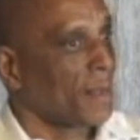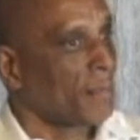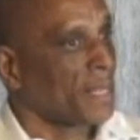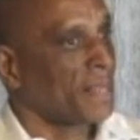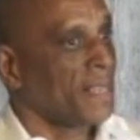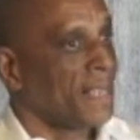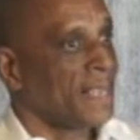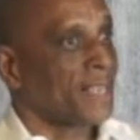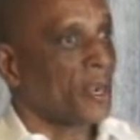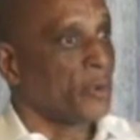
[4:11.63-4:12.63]
But
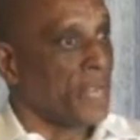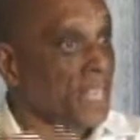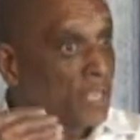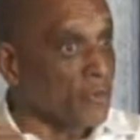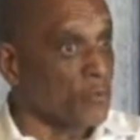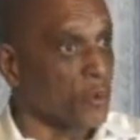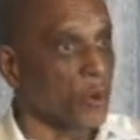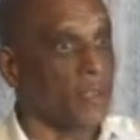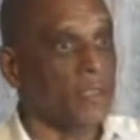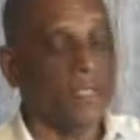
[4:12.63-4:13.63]
the creative
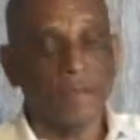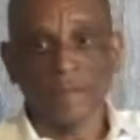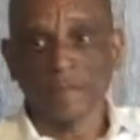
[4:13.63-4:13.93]
world